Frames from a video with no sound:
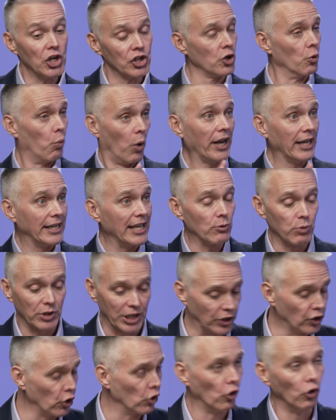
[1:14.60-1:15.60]
So what I did was I
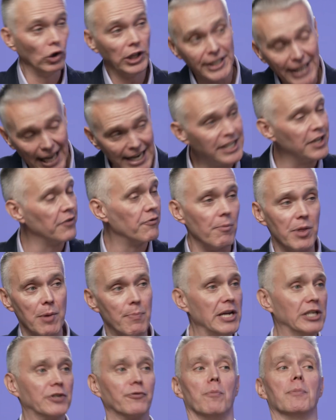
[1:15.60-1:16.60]
took all the data from The
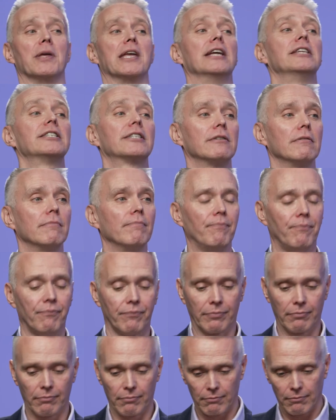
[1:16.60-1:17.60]
Beast from the East,
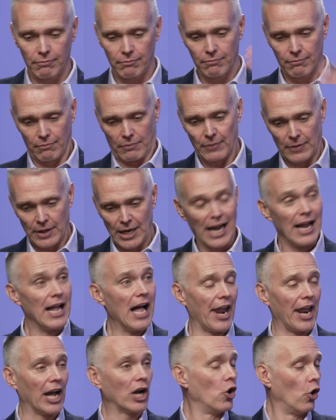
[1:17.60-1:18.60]

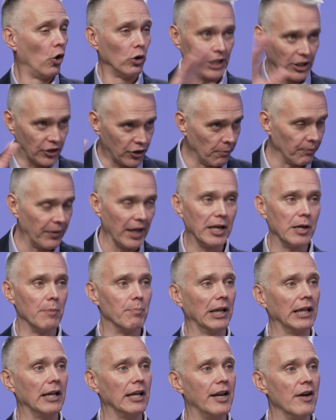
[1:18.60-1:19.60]
and I called it something
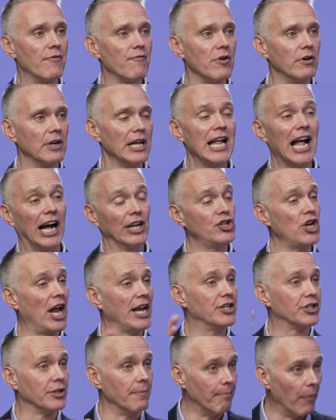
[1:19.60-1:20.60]
completely different. I
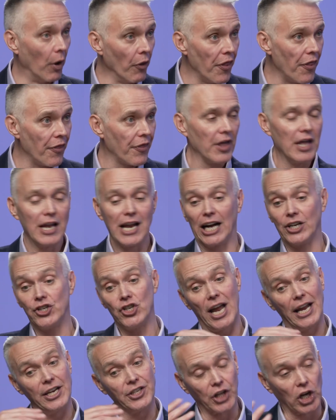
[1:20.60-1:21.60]
changed the month, I
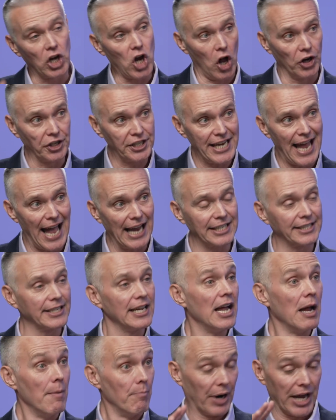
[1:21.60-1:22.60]
changed the context,
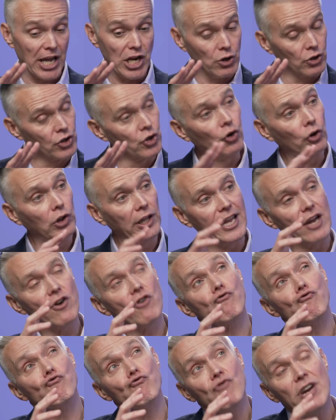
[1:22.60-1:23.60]
but I used all the
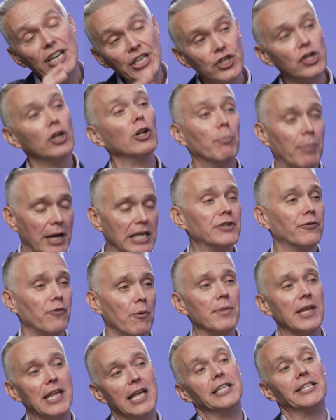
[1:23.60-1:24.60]
original Beast from
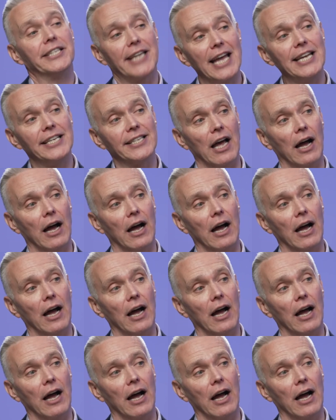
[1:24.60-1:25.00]
the East data